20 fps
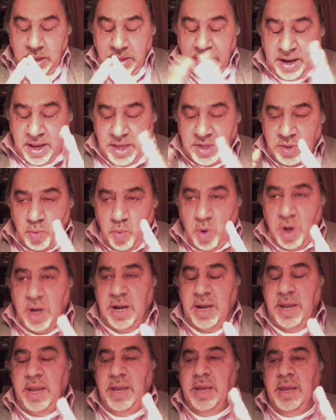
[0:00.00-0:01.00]
That is
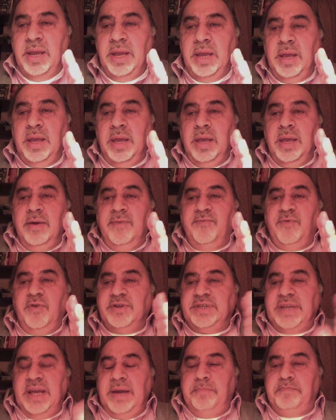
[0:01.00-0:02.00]
why, for
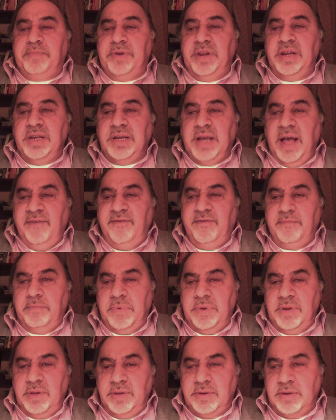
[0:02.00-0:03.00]
example, in
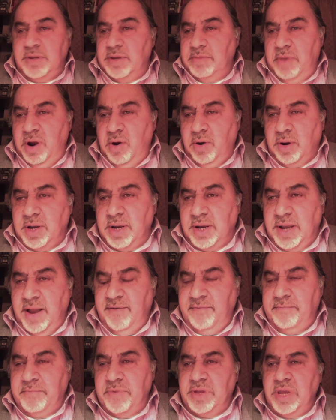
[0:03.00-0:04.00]
government, in the American
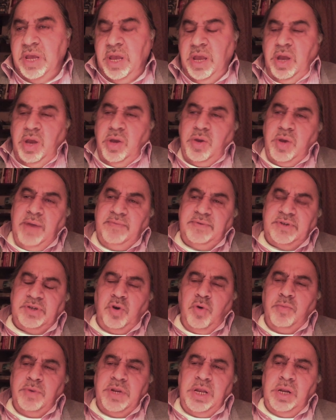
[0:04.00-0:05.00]
government, you have
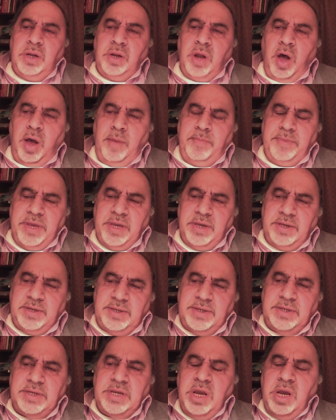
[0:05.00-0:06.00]
so many
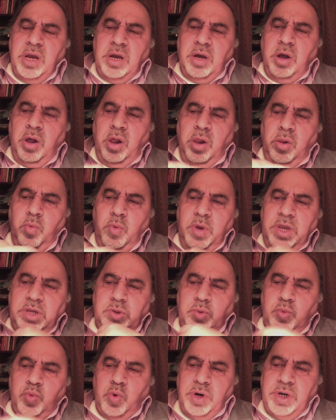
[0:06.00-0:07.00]
lobbyists
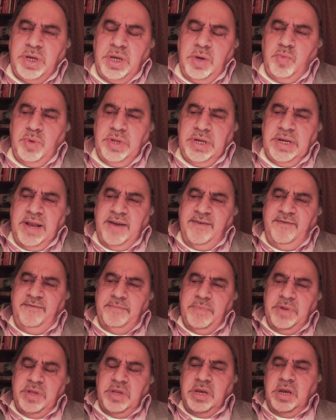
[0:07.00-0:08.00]
always working with the
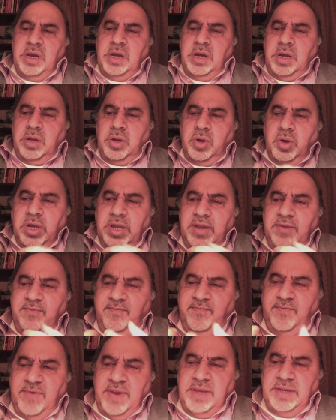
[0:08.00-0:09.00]
government to
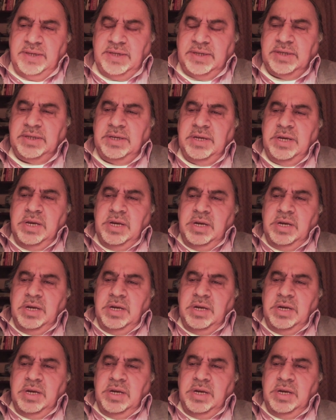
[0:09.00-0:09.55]
convince,